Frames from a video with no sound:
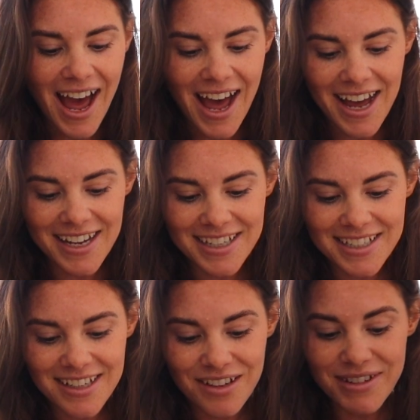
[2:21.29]

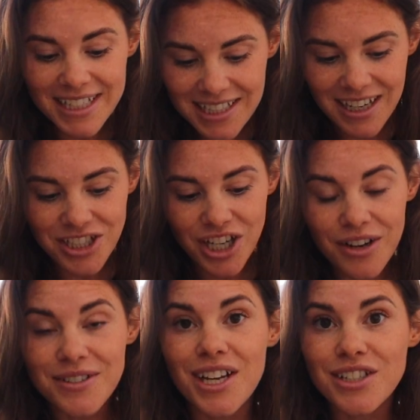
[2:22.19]
And the reason I
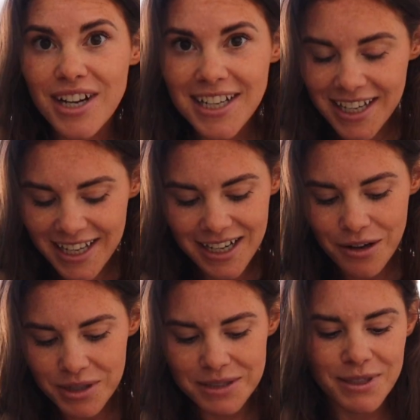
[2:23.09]
chose
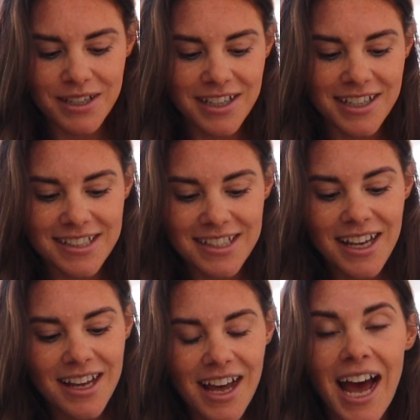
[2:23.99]
adrenaline was because
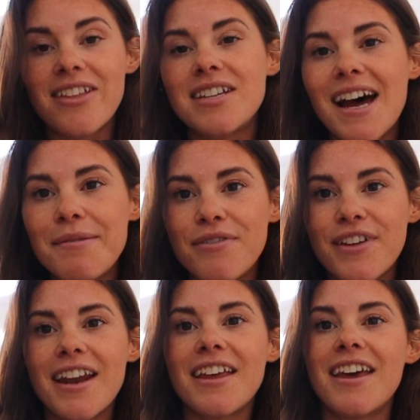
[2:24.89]
at the time
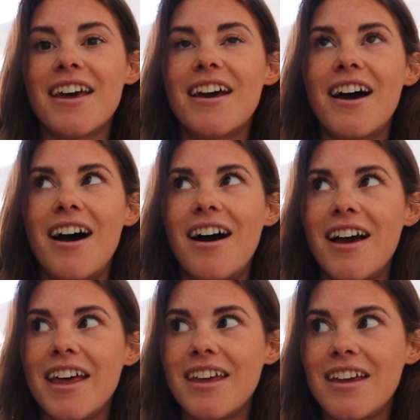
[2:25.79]
of getting it,
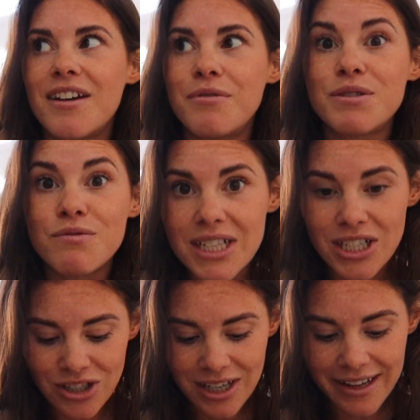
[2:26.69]
I was
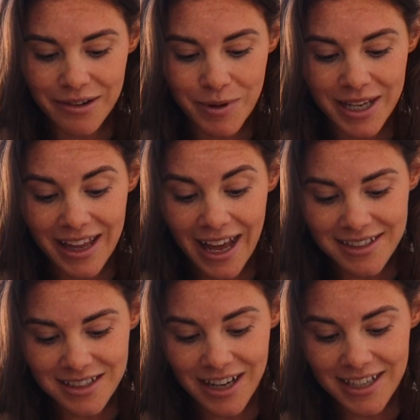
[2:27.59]
really struggling with
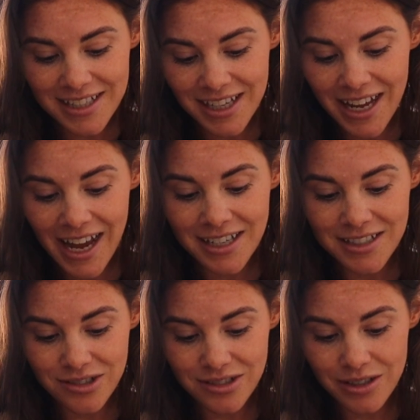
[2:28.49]
anxiety
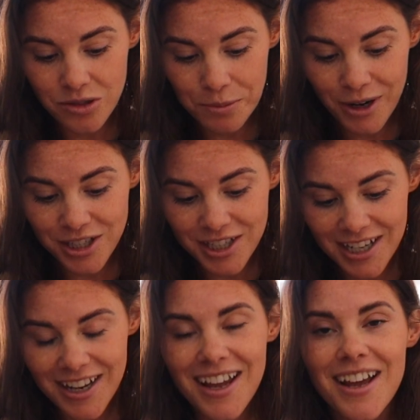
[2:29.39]
and also
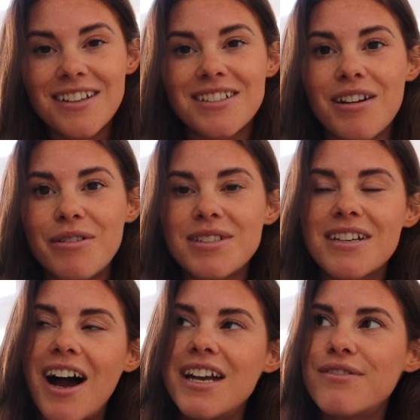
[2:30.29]
depression. So it was
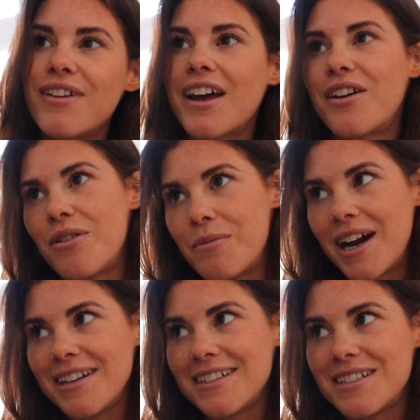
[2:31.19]
kind of like a
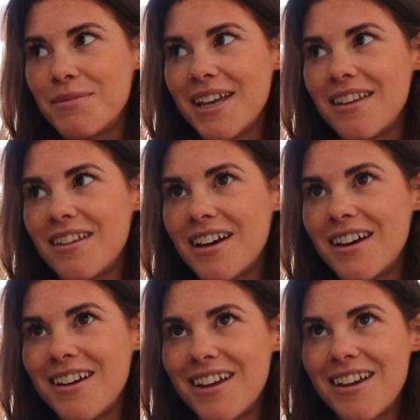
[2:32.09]
reminder to me
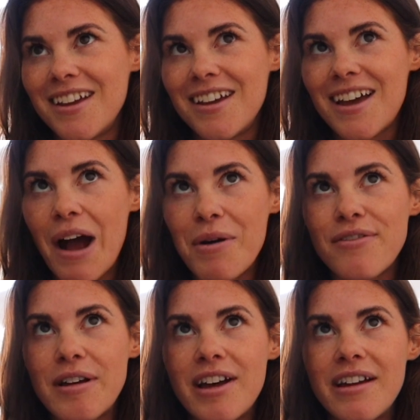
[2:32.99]
that
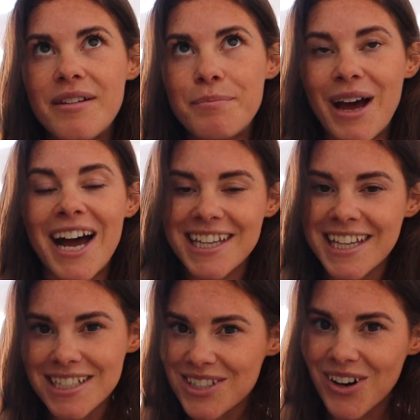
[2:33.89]
however bad
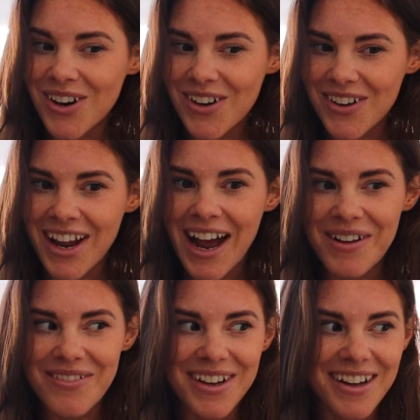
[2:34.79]
things got and
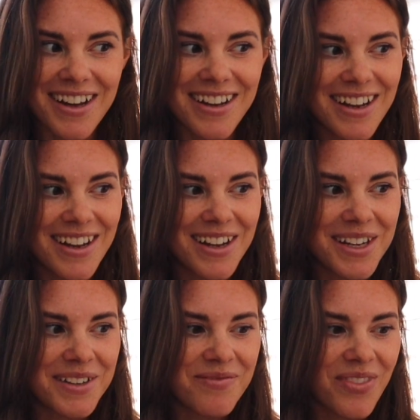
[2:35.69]
however
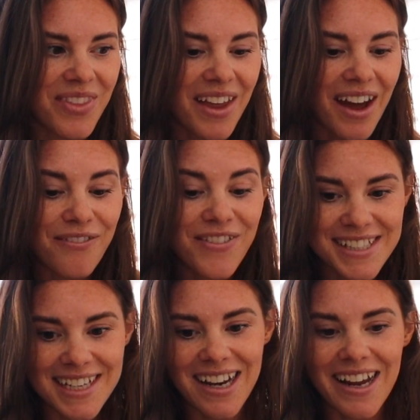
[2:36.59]

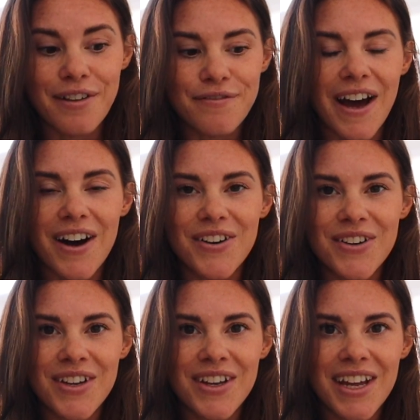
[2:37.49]
physically I
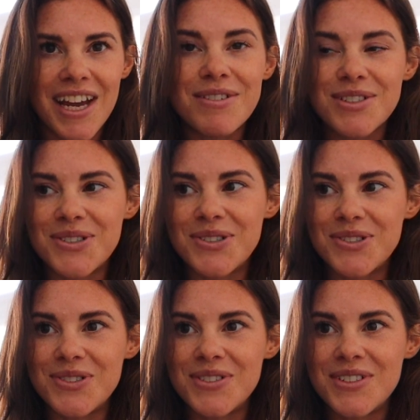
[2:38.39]
felt, it was
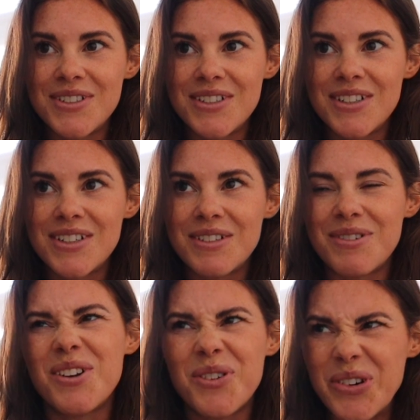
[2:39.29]
all,
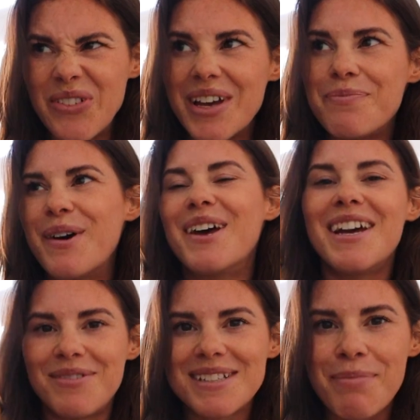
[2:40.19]
well, not all of it,
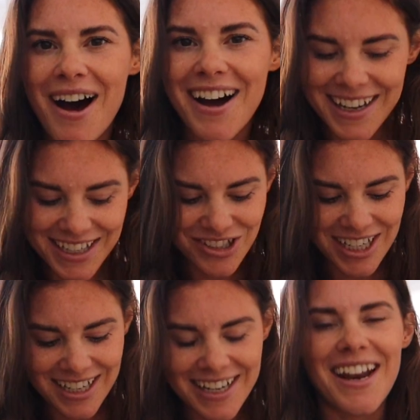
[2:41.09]
but it was partly
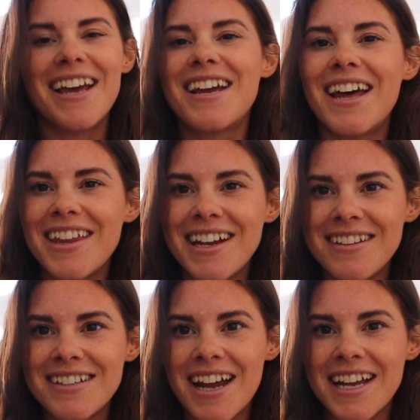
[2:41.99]
adrenaline. Like at the end
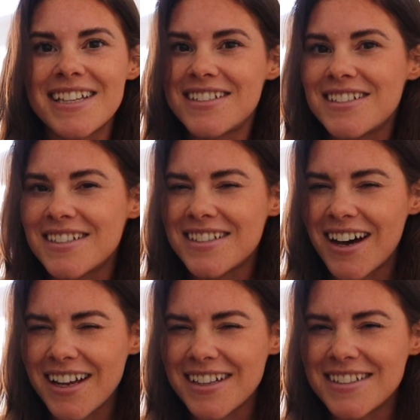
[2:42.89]
of the day, it's just
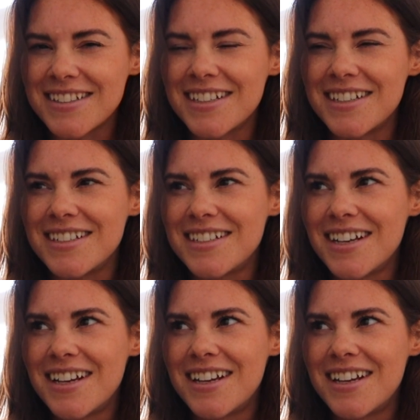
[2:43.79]
science, and